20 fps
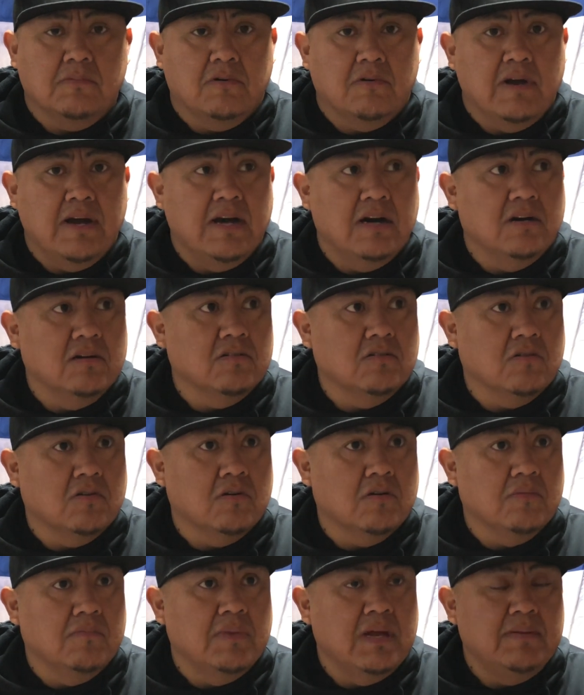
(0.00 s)
around,
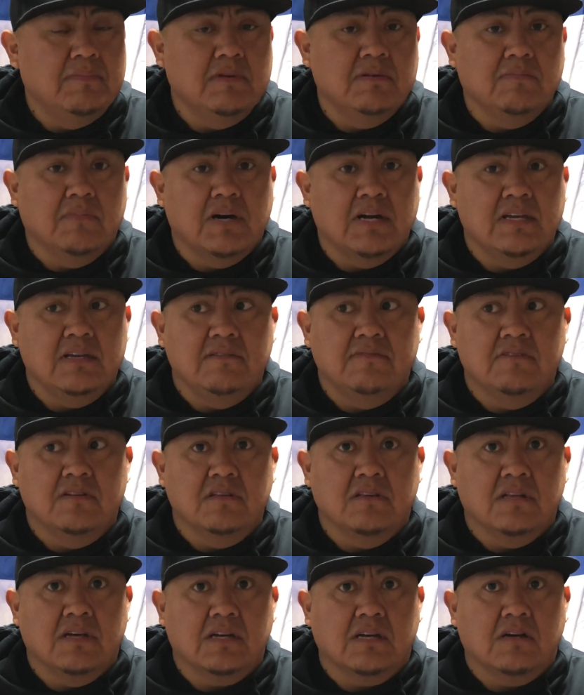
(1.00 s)
or maybe my
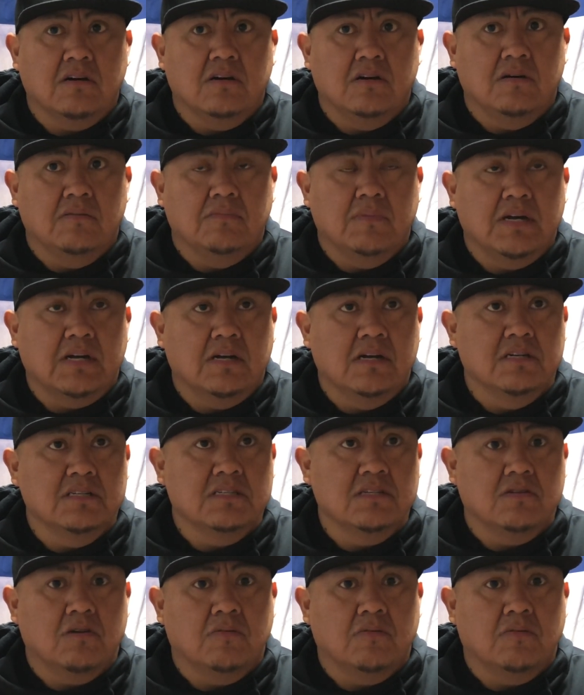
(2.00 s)
cousin